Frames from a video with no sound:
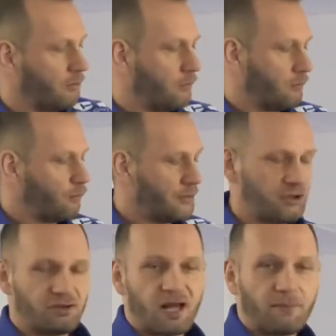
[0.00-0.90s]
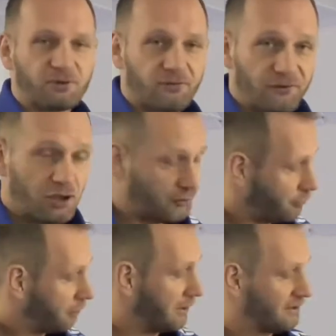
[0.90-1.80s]
which types of
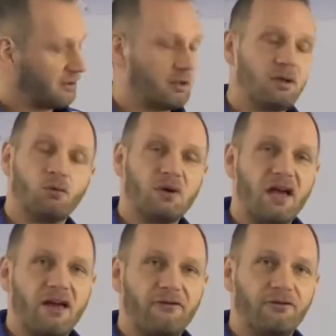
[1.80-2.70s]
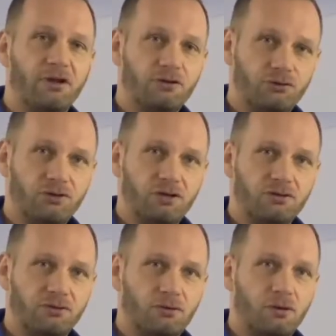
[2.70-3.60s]
injuries we have in
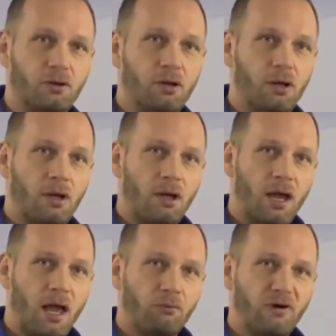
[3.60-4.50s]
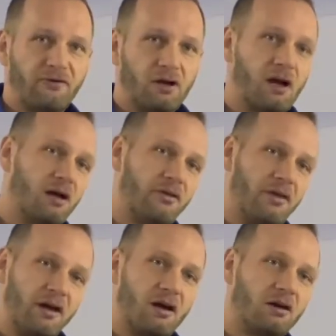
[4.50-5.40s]
Jiu-Jitsu and whether
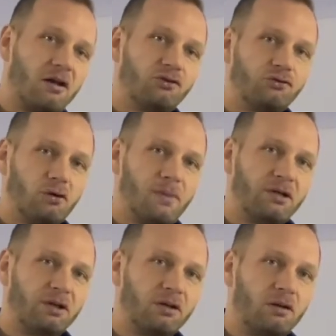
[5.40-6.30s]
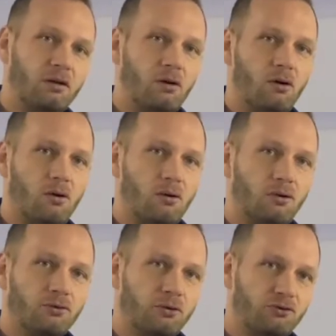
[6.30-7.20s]
they are traumatic or
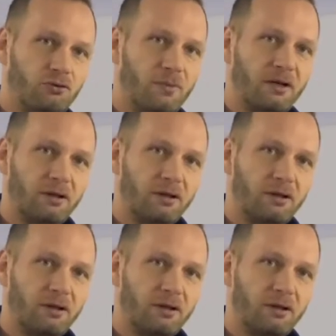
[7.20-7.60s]
non-traumatic.